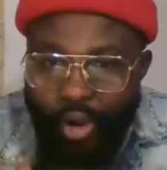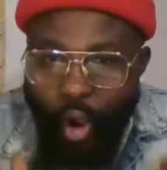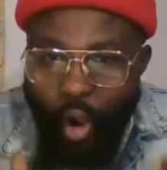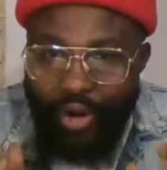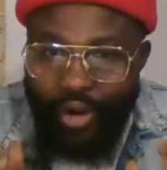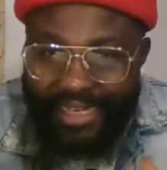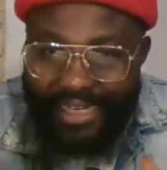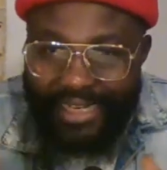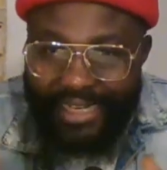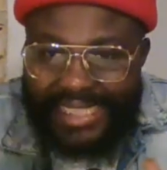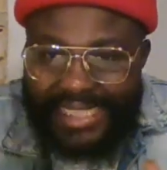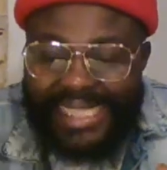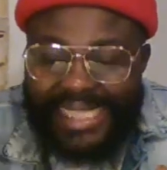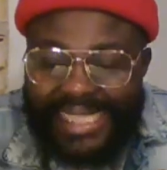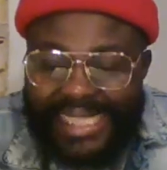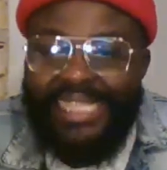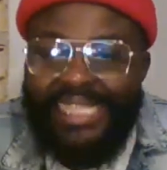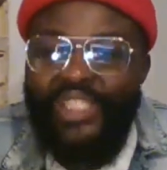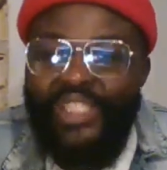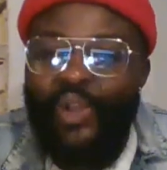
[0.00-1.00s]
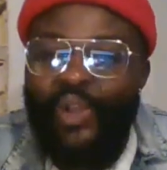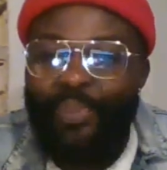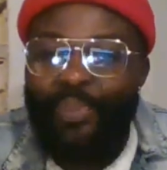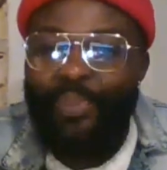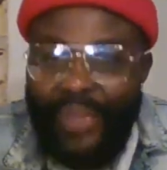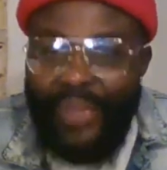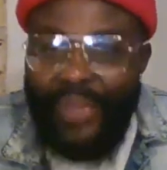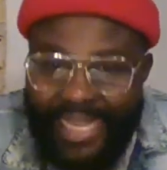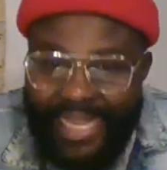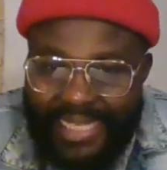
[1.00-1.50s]
understand some
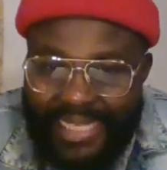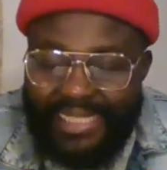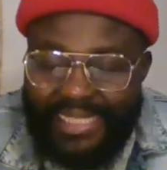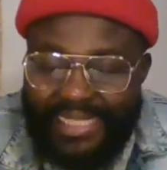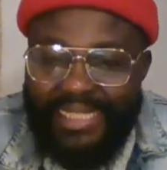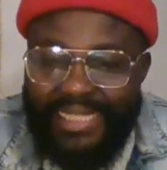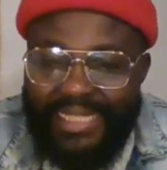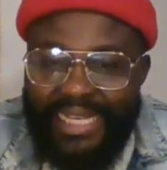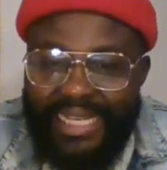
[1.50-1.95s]
things